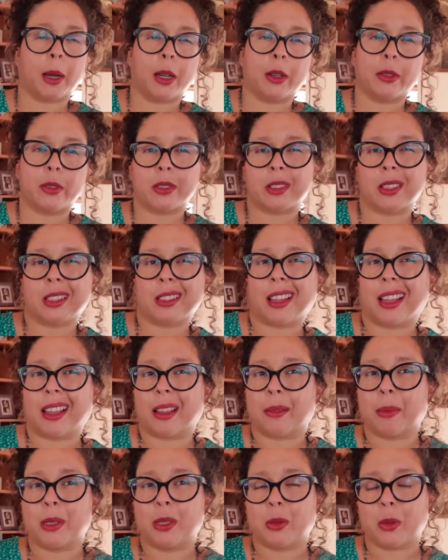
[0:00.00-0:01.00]
I usually
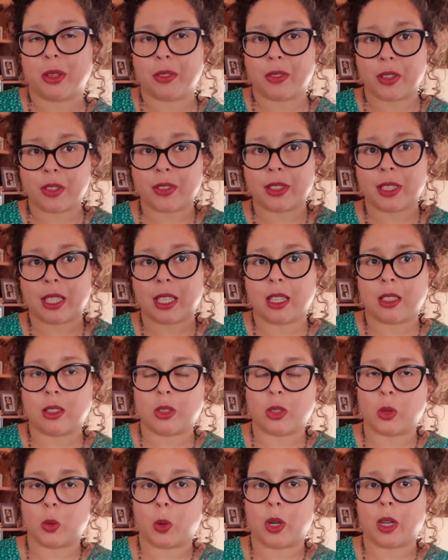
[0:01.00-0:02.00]
like between 15
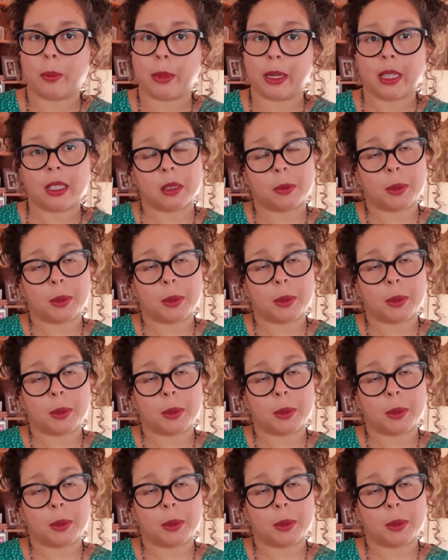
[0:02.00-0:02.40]
to 20 minutes